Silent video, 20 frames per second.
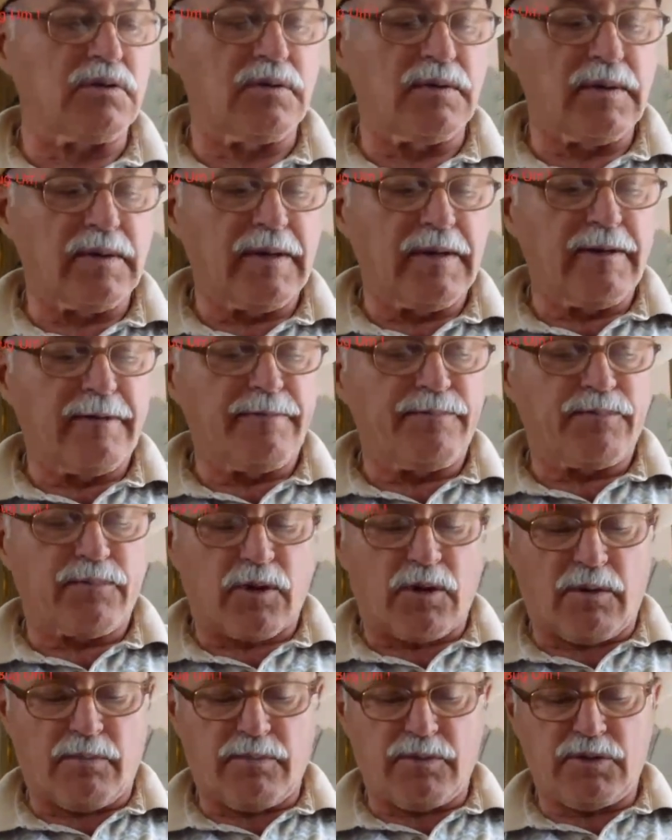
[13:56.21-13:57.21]
Almost
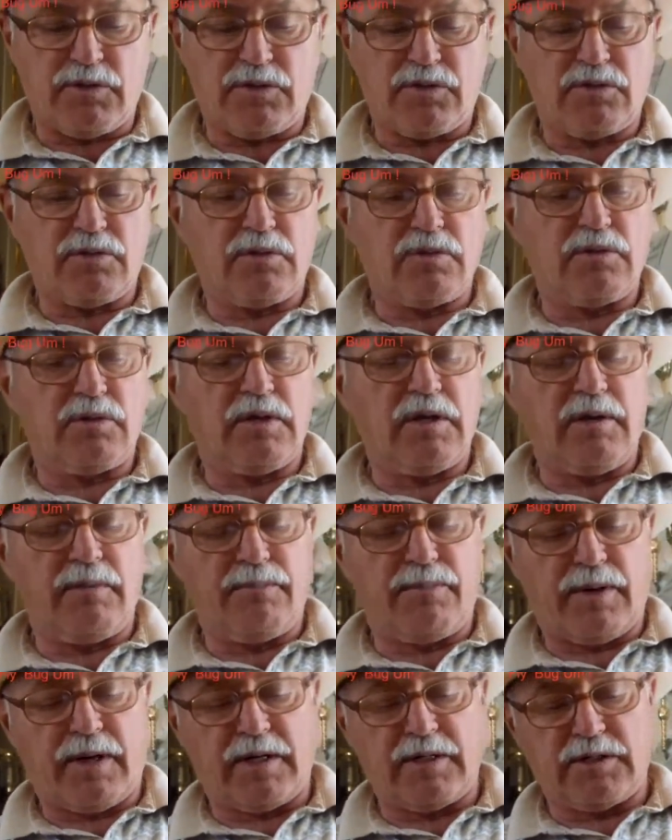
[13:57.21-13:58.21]

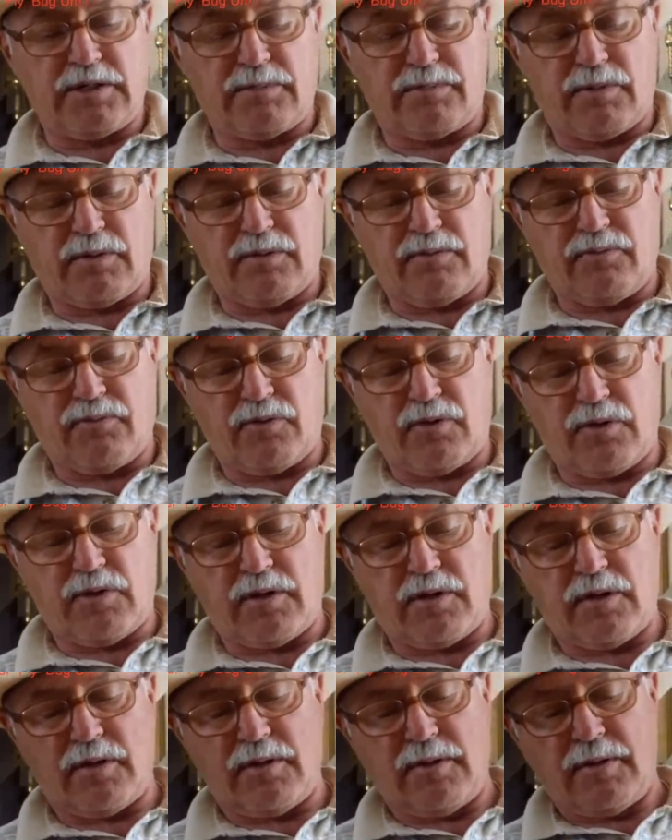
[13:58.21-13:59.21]
impossible for the
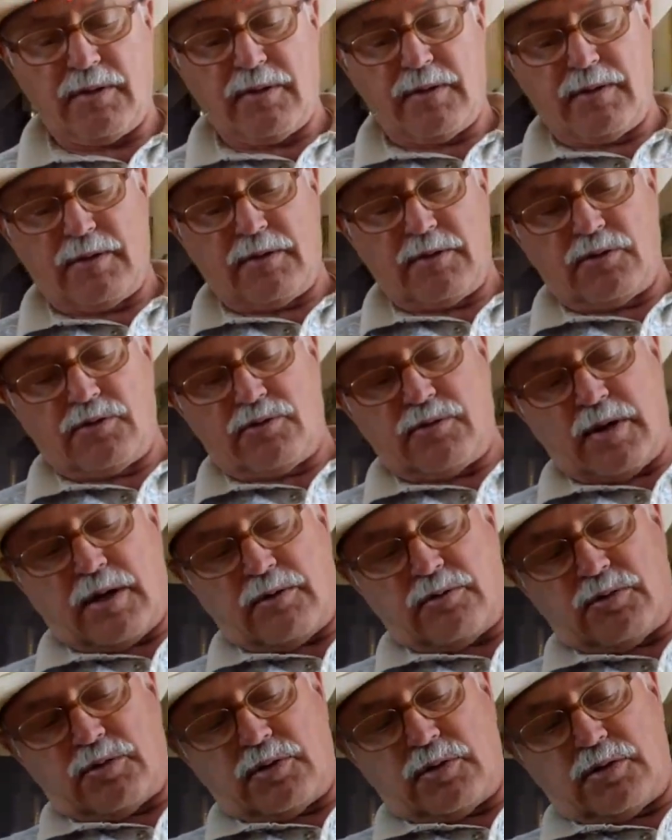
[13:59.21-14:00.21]
trout to
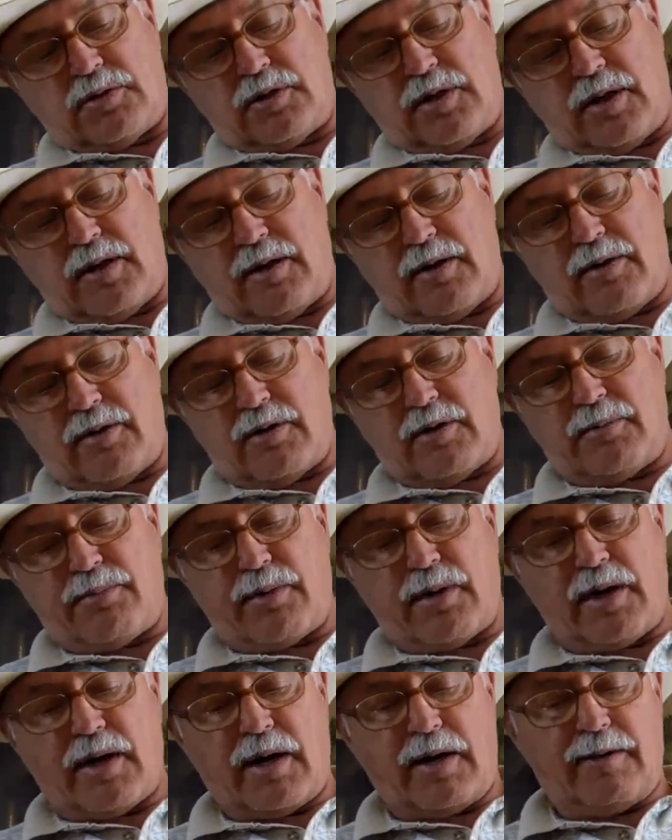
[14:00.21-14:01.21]
tear it apart,
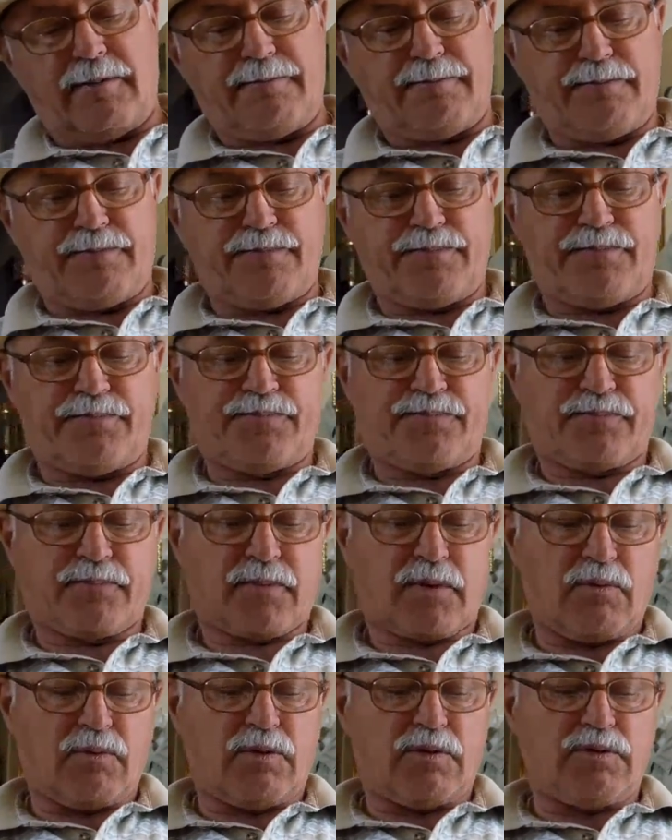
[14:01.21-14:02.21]
which was the
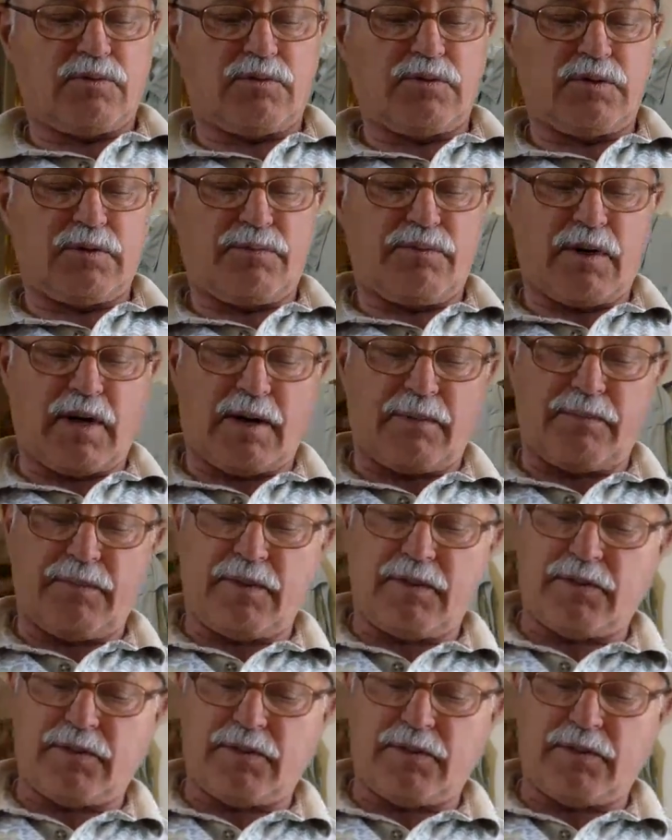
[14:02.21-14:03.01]
problem years ago.